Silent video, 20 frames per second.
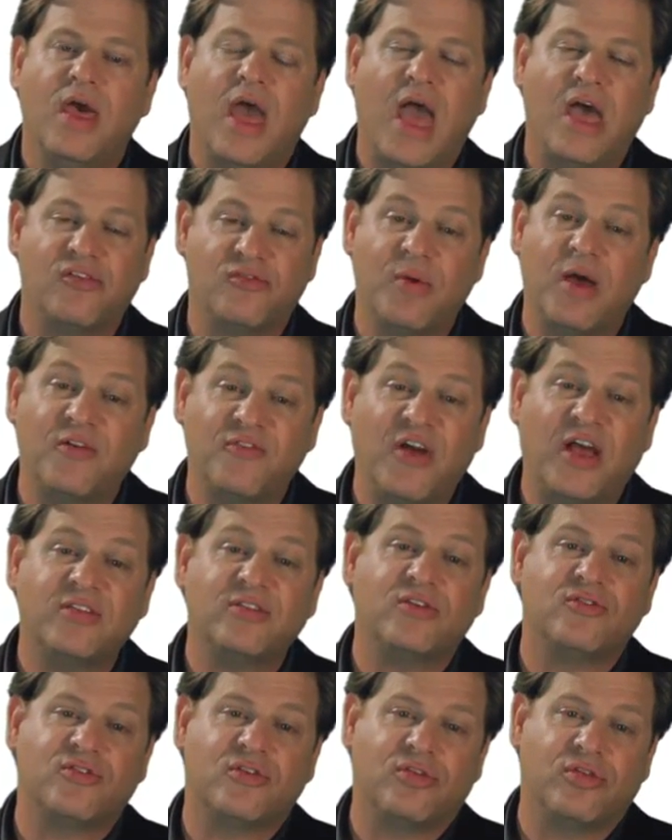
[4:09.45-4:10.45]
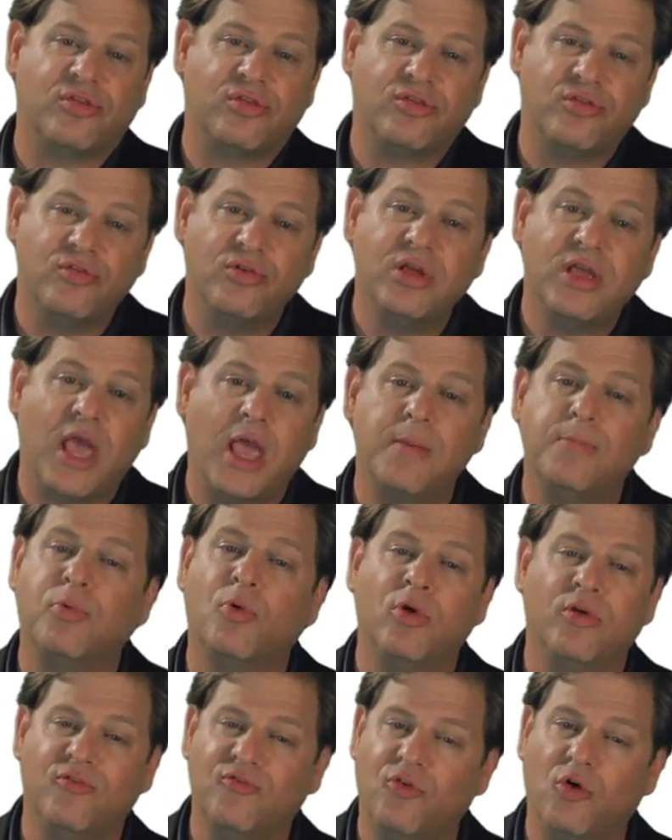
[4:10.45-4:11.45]
As a matter of fact, there's a
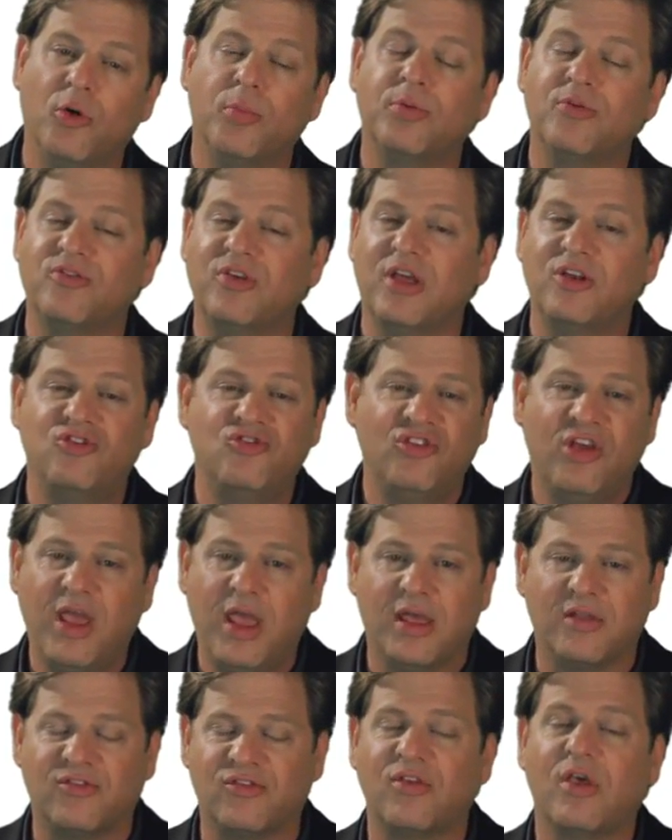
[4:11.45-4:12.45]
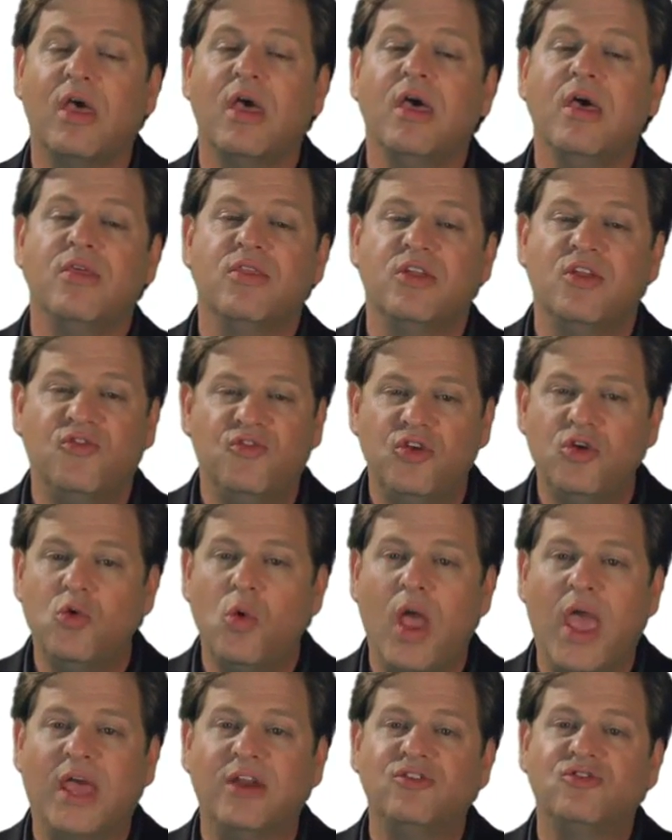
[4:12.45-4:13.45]
38.4% chance that if
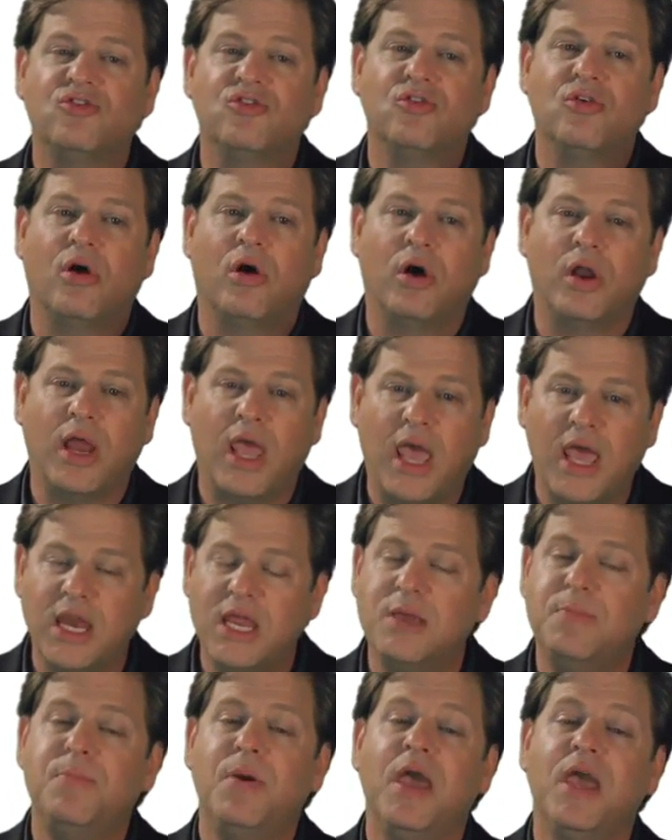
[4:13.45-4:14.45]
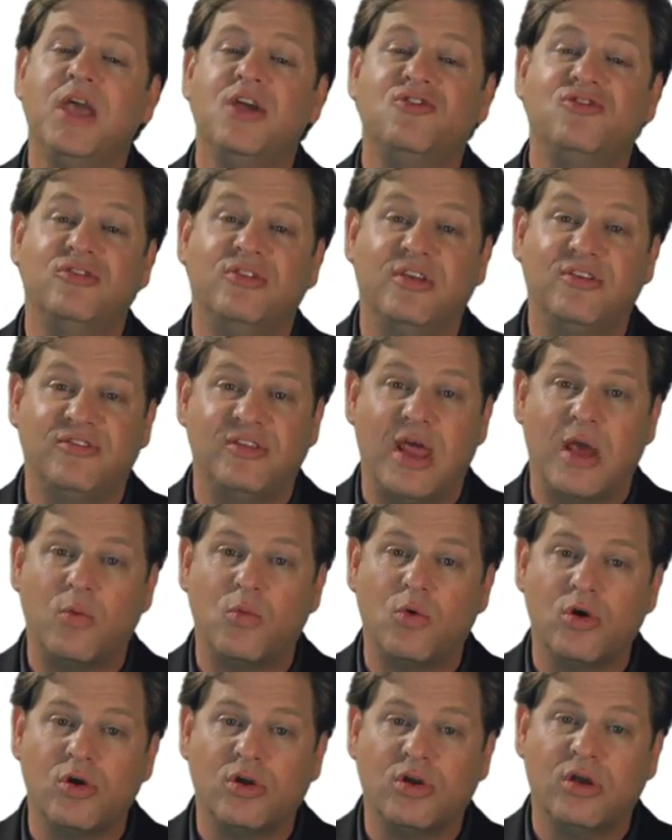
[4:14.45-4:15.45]
you enter on any page in this
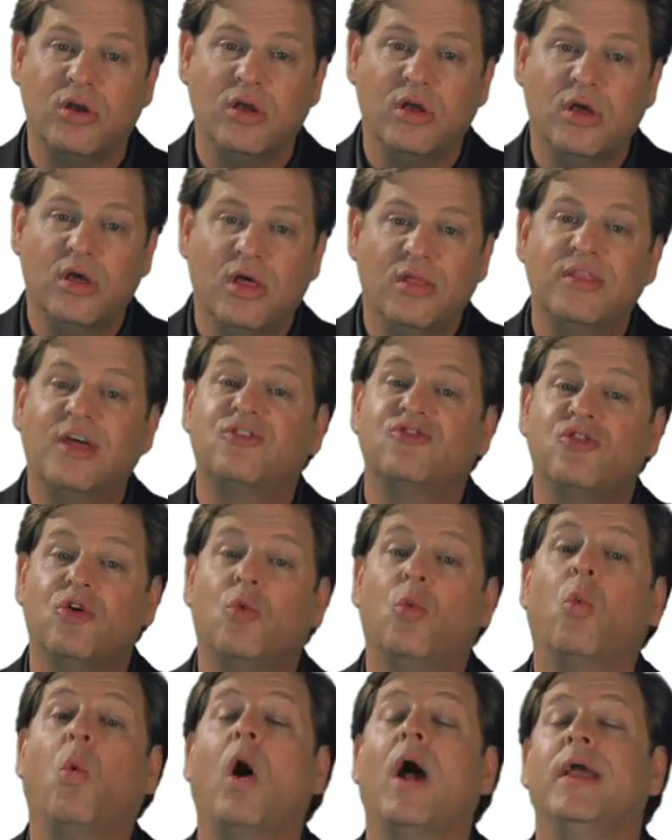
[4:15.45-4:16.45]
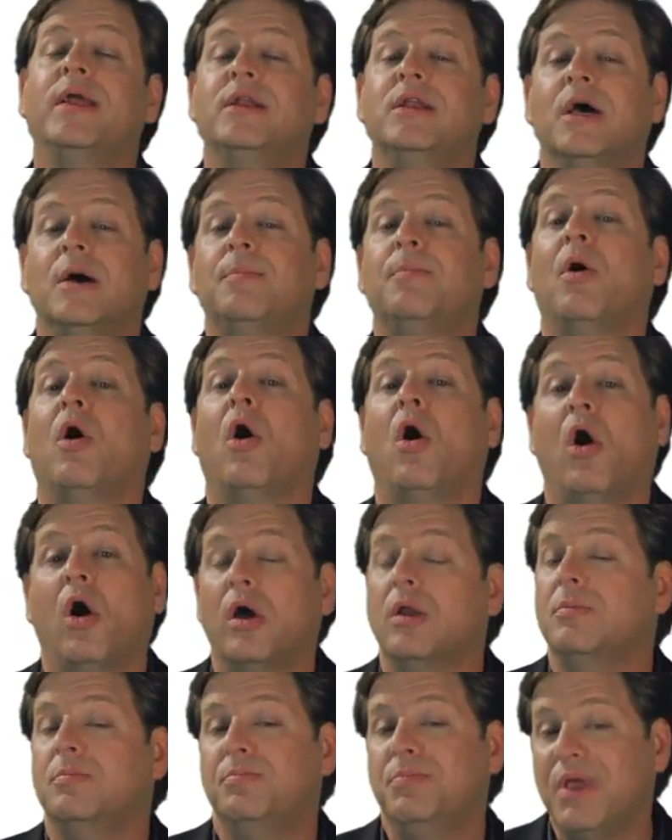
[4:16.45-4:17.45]
network, that you'll wind up
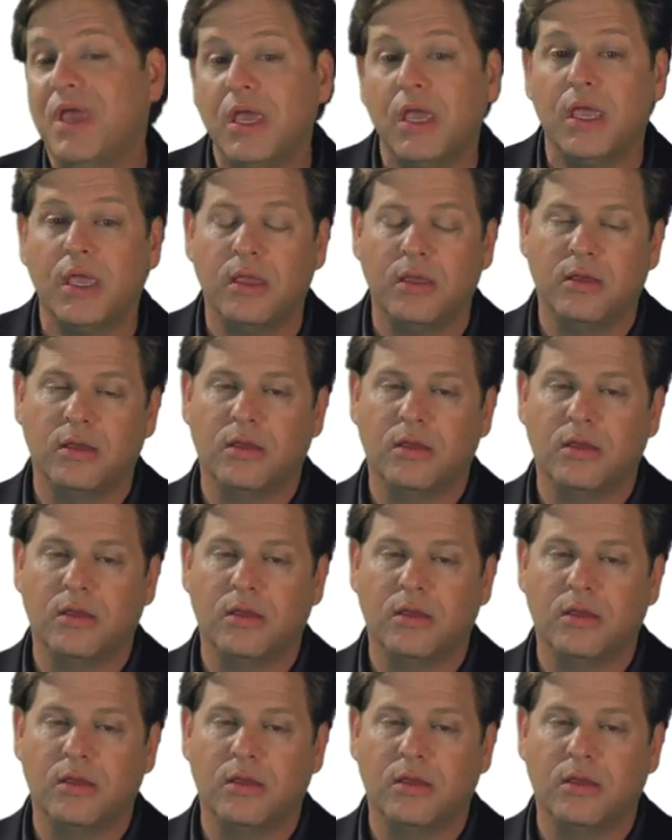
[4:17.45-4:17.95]
on B.